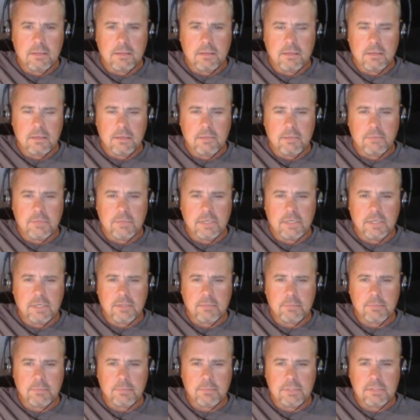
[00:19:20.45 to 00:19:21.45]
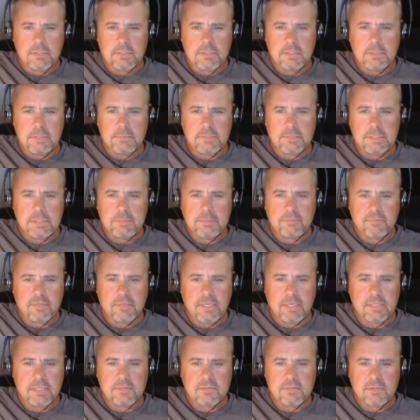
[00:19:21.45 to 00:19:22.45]
All right, we got nothing but deep
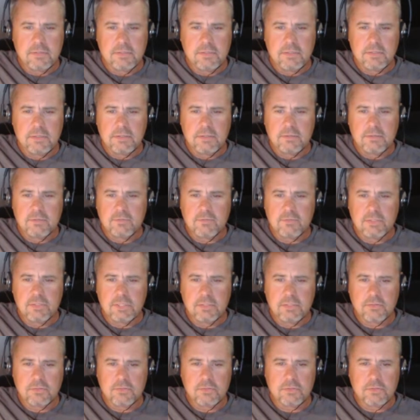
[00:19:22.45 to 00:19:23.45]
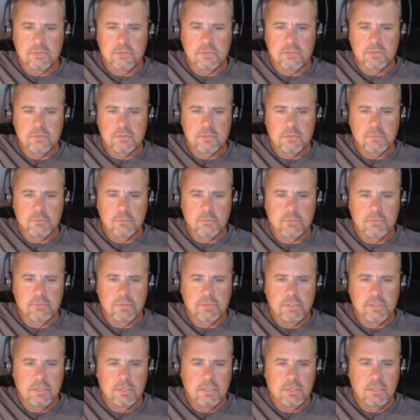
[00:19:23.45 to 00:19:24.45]
flats here. Channel turns, comes over
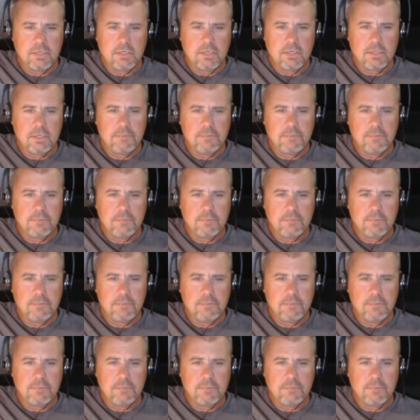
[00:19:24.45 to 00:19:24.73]
here,